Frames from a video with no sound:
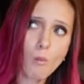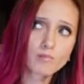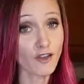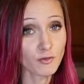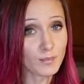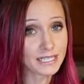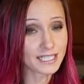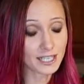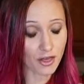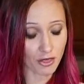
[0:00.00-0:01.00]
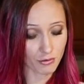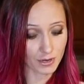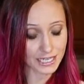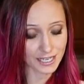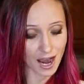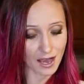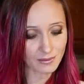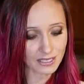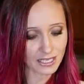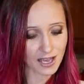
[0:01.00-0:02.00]
I've bitten it 3
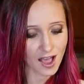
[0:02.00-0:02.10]
times.